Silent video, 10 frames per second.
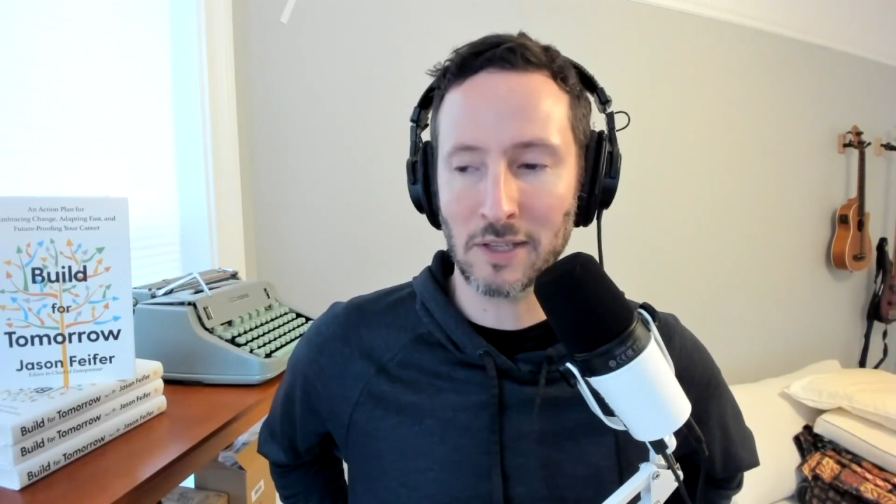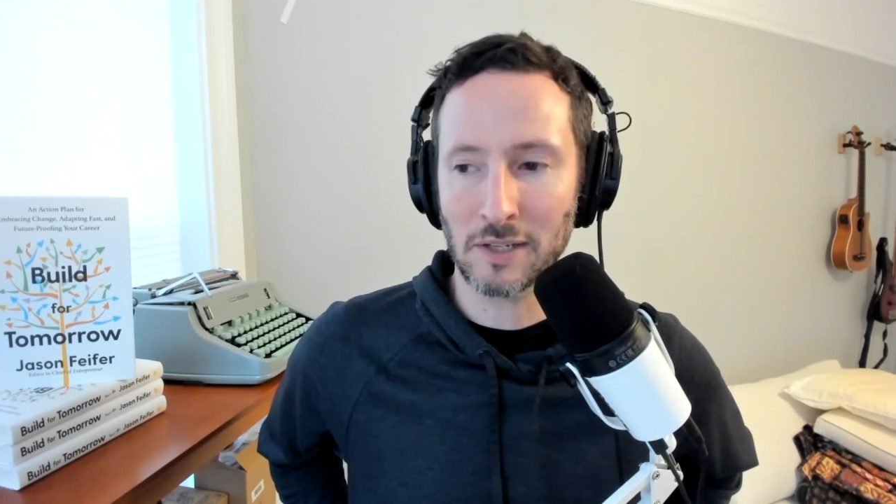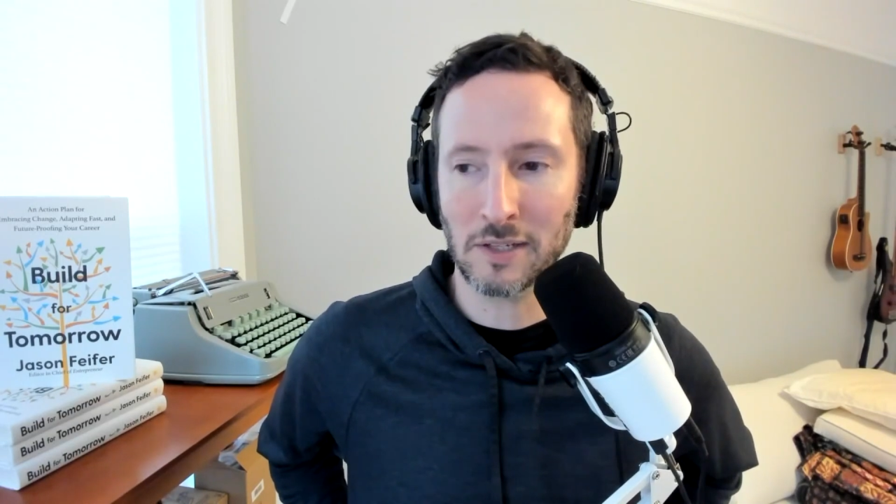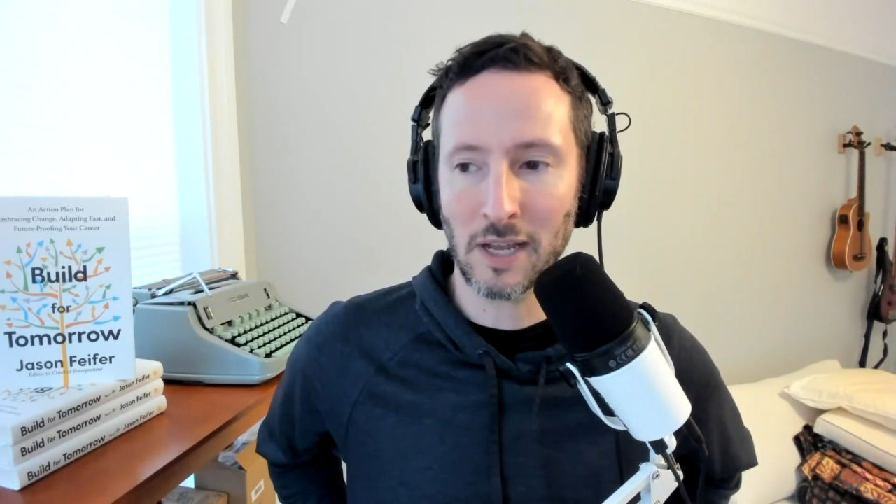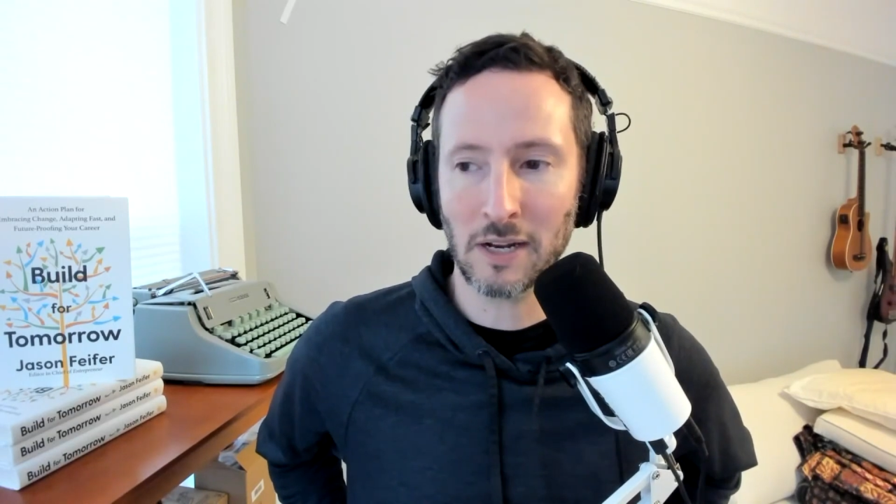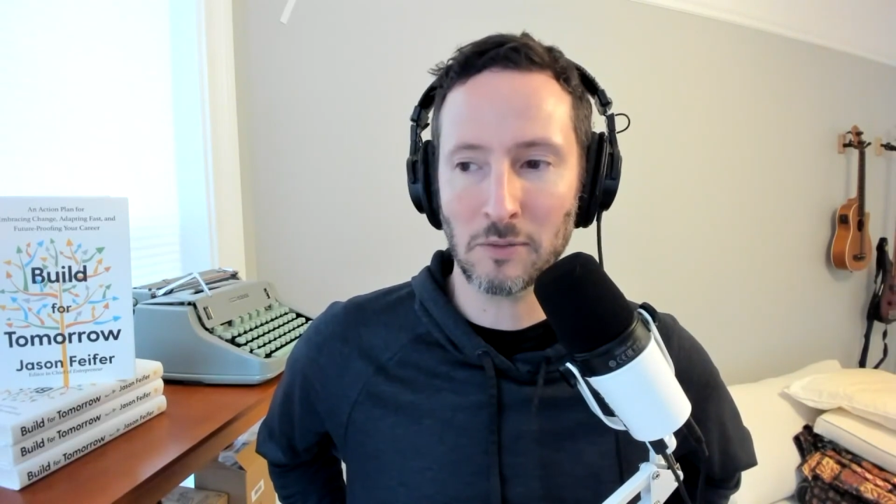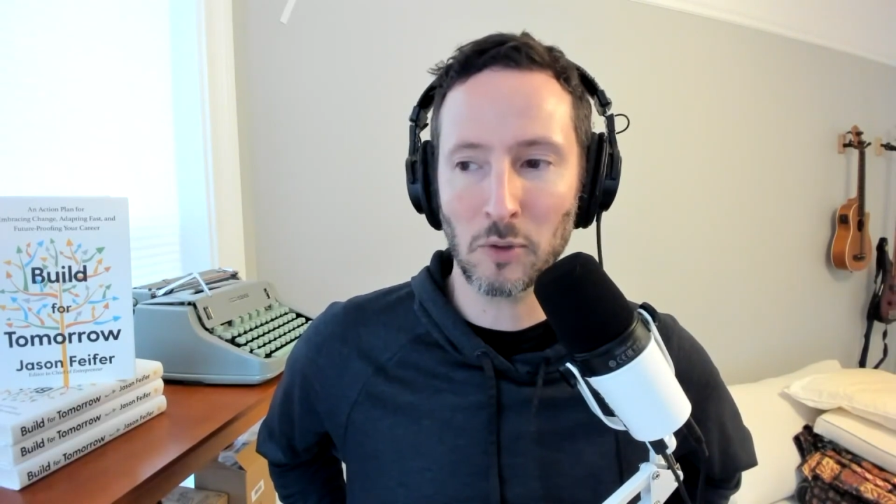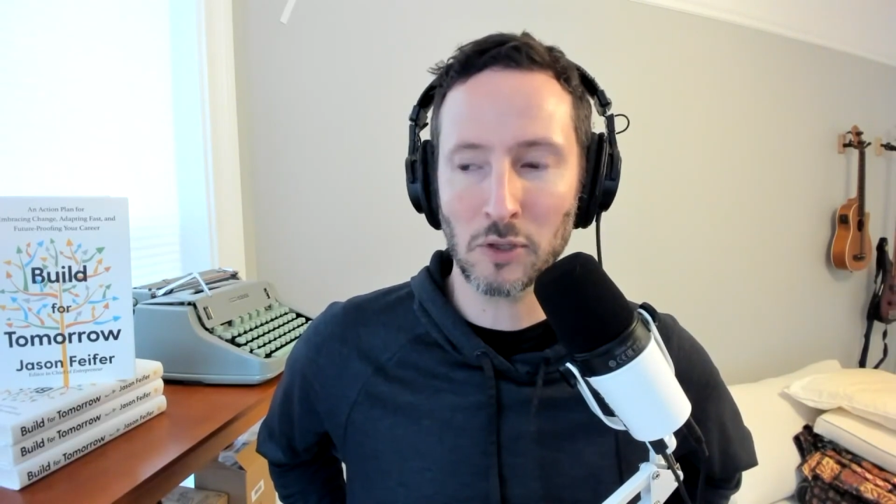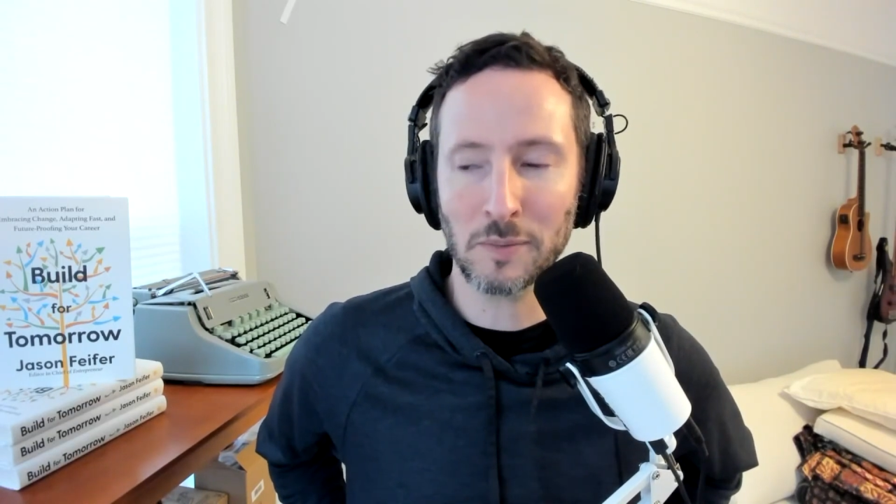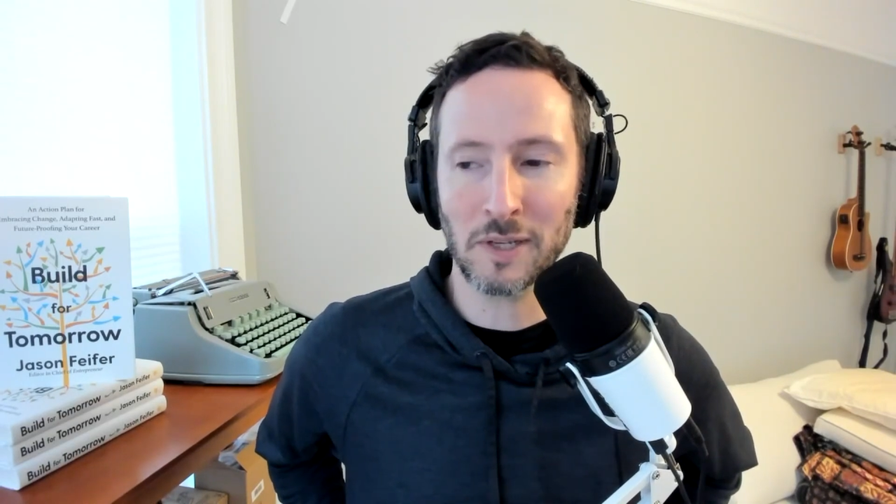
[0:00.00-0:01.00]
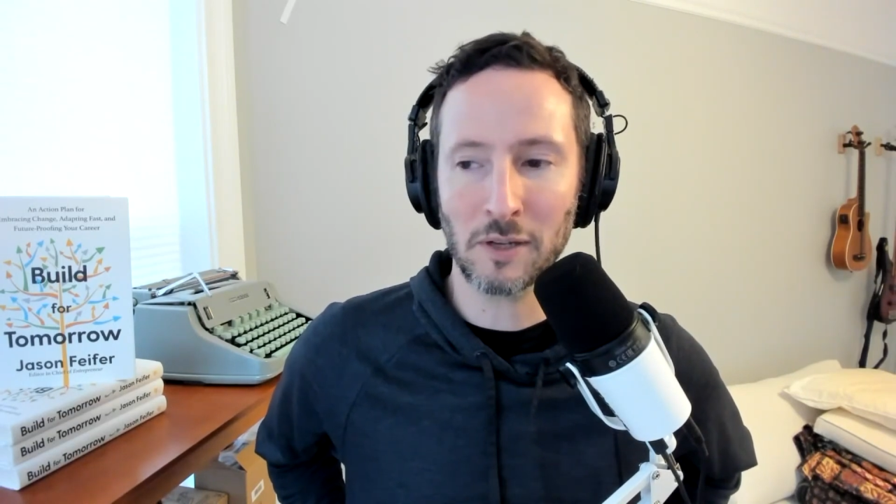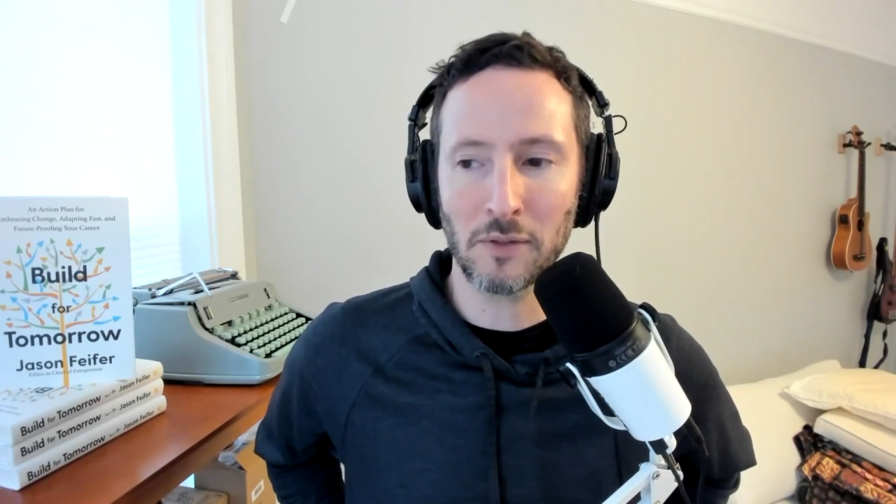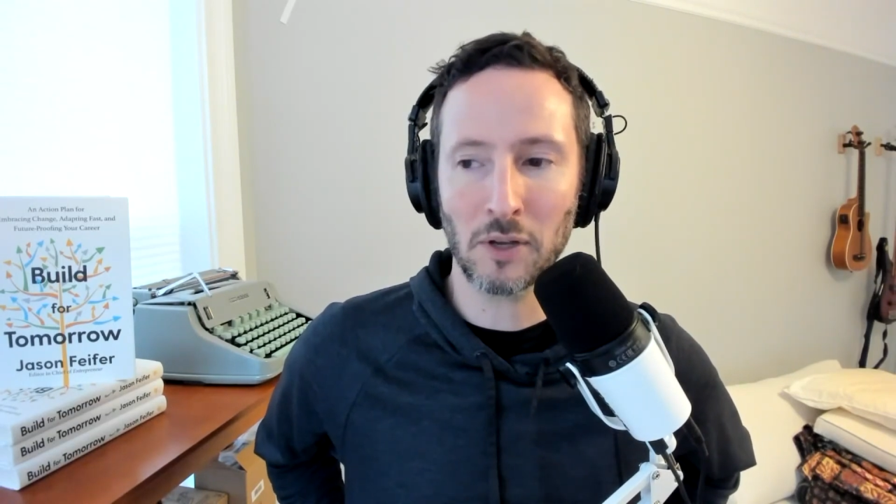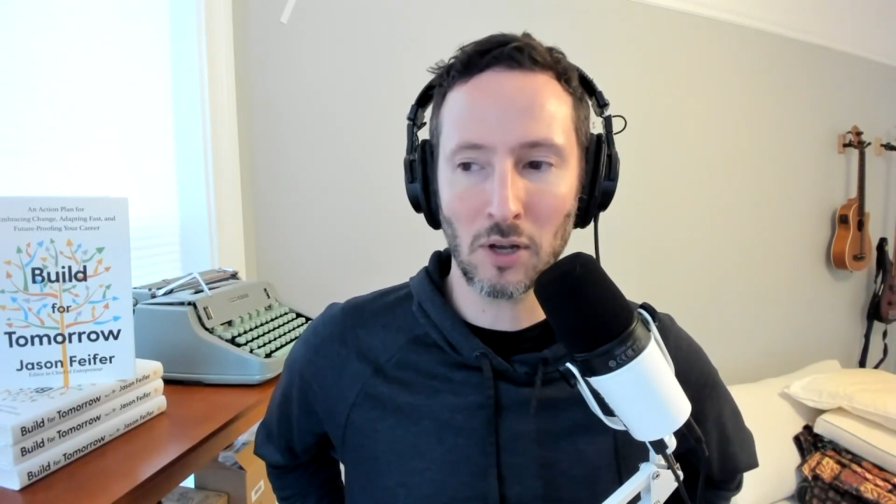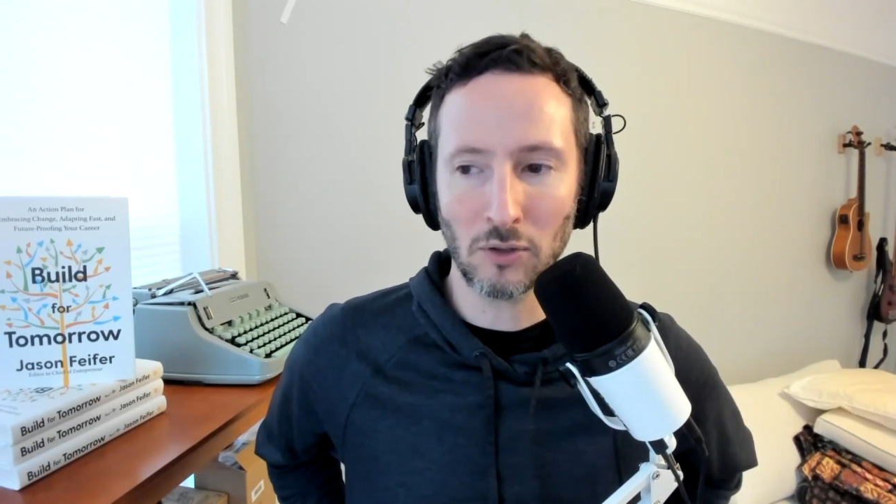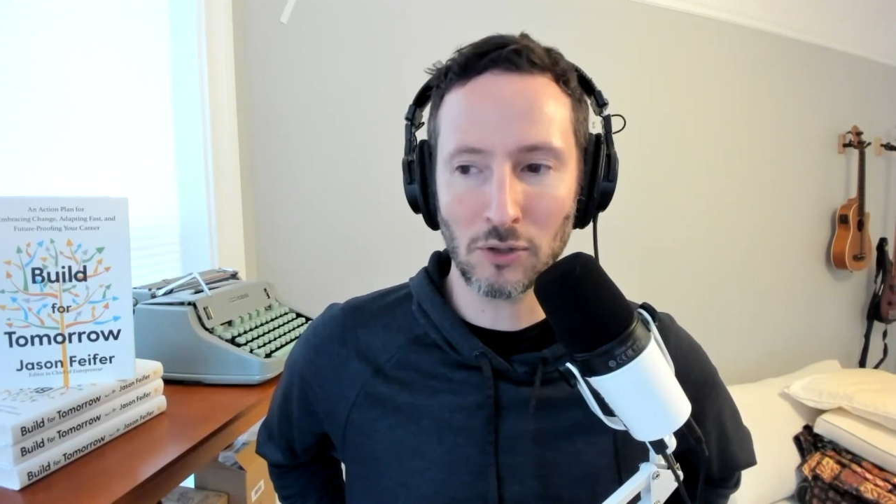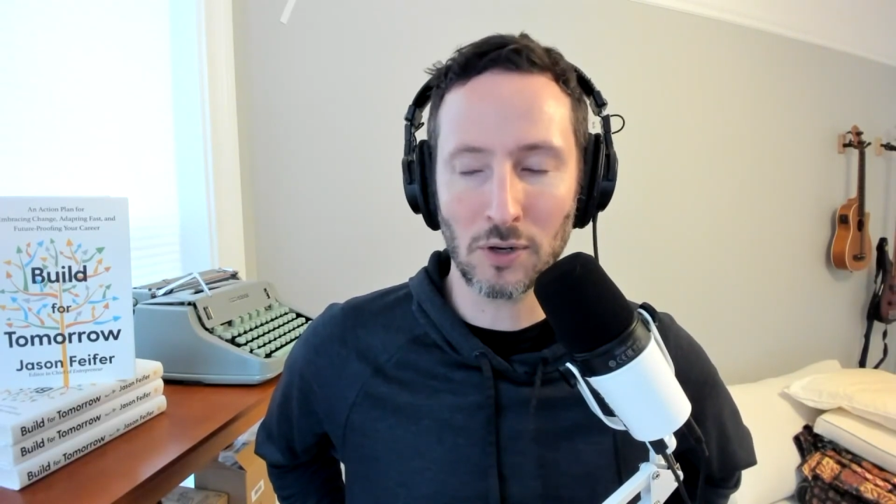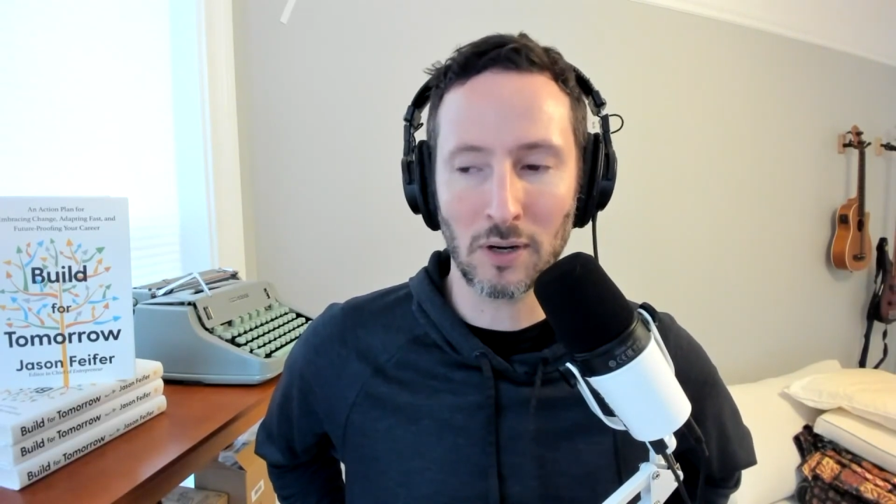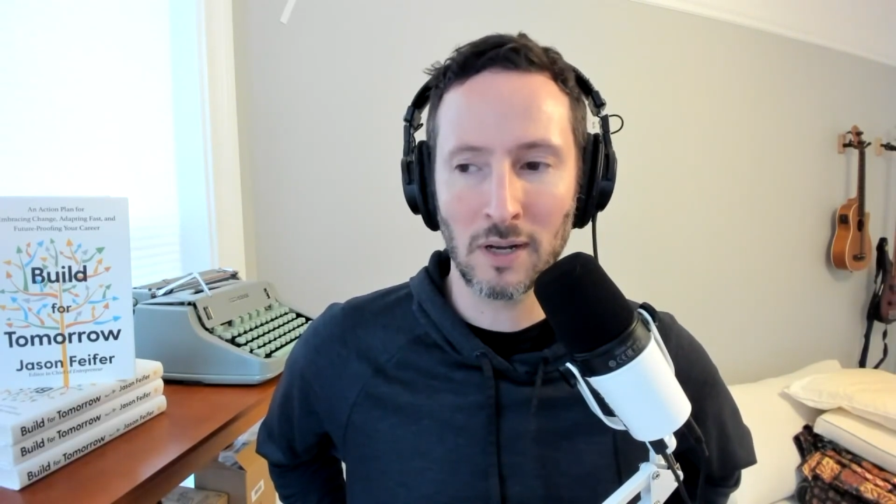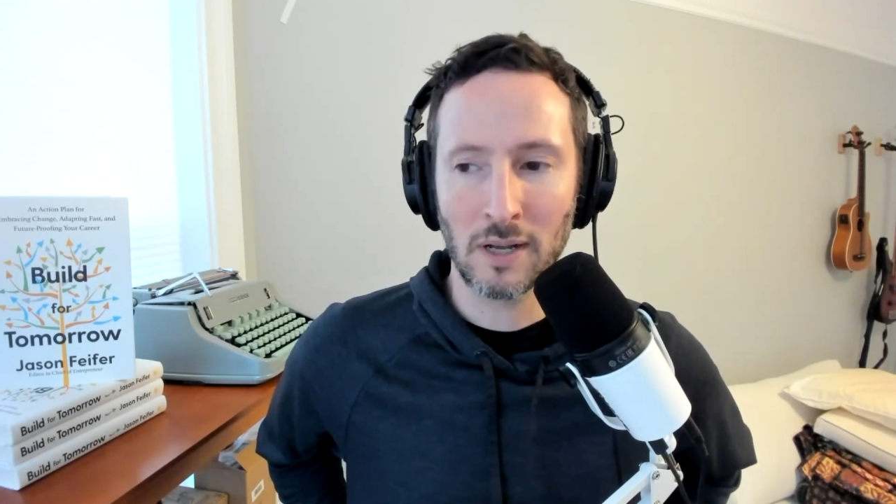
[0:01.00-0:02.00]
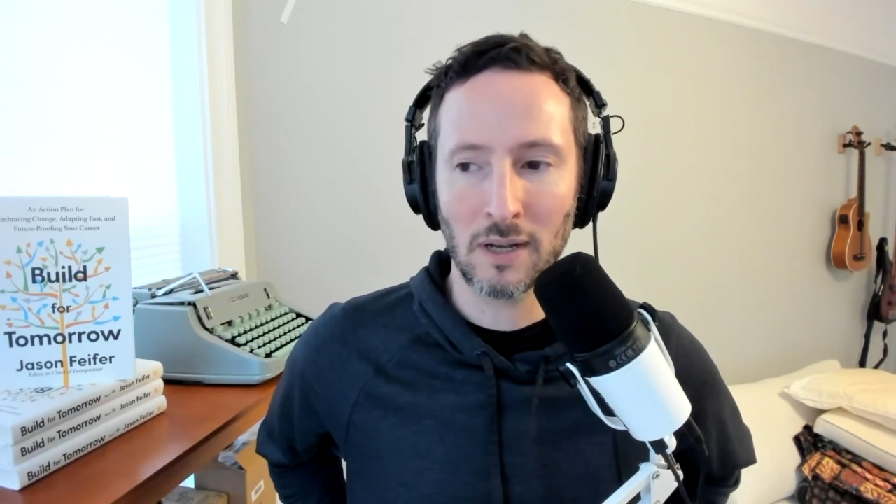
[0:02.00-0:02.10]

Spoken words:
that is, and immersed myself in the culture